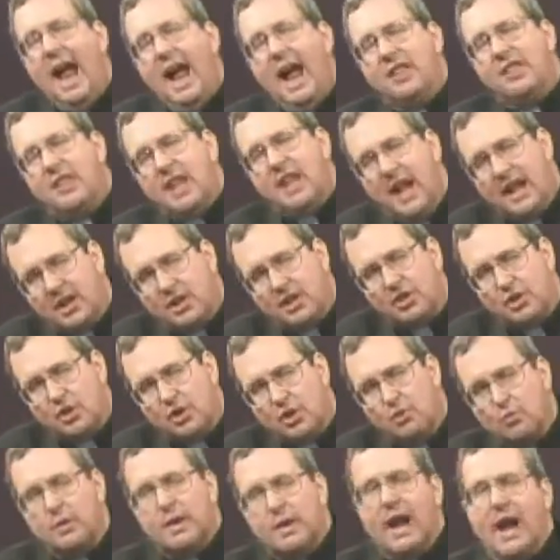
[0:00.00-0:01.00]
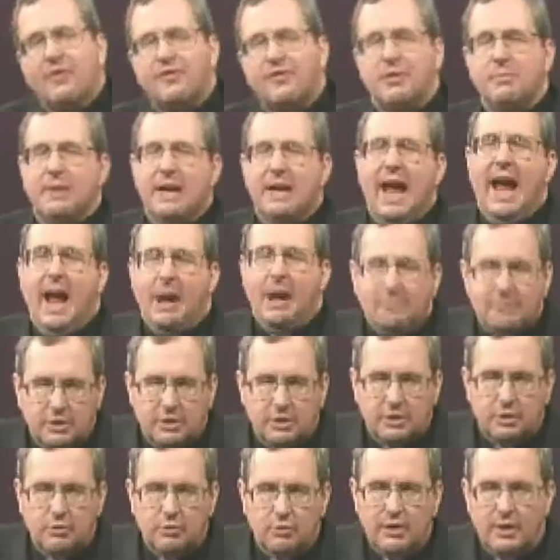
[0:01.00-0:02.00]
and that in turn would have to be
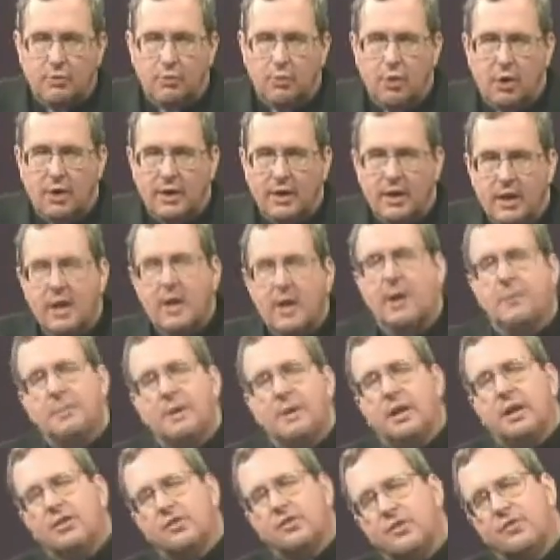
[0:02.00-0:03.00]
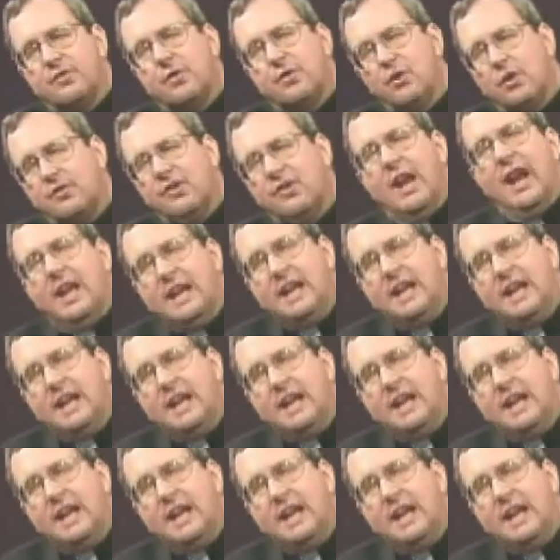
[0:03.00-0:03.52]
absolutely one because, of course,